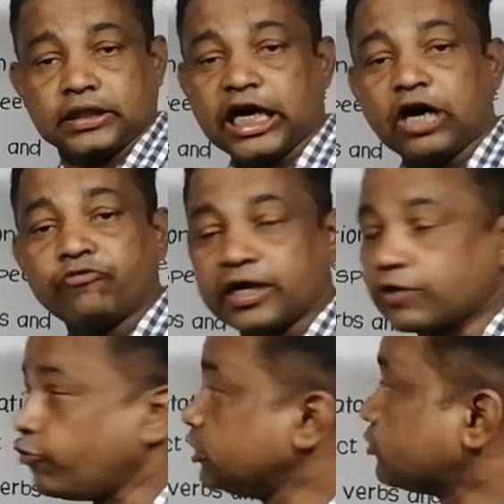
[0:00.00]
Now we
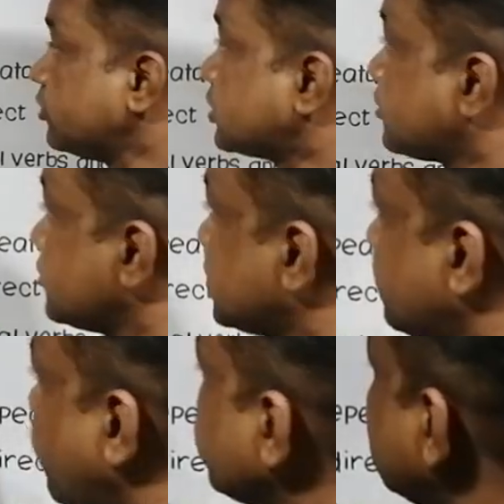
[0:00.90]
are going to discuss
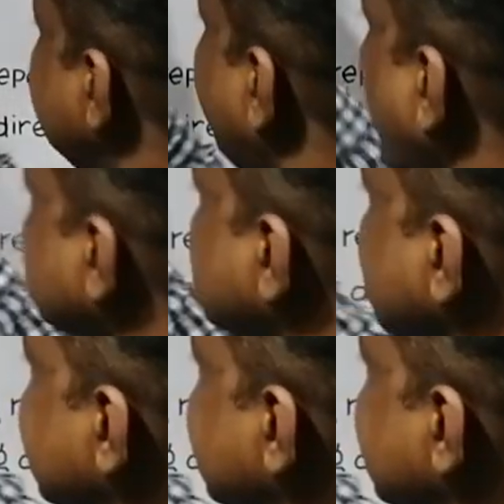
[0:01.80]
the most important